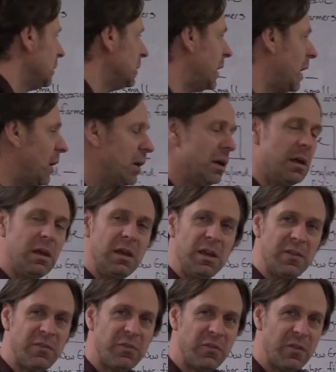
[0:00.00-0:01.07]
Now,
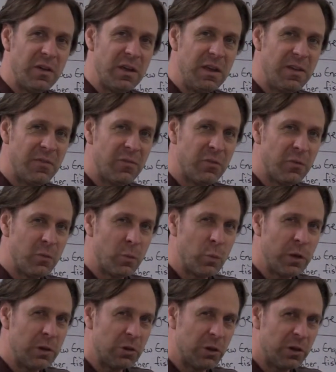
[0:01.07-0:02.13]
if
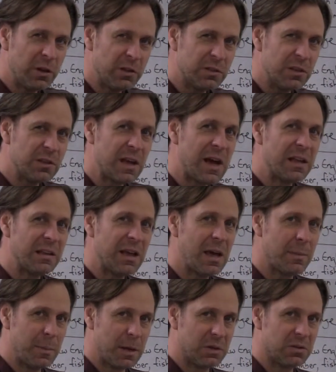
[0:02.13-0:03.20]
we look at the
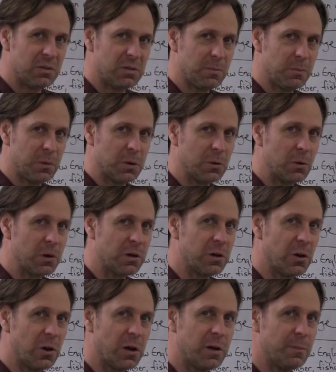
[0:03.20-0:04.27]
dynamics that are
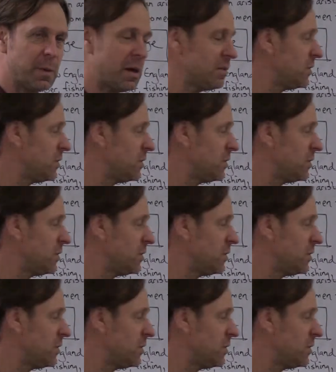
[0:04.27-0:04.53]
occurring by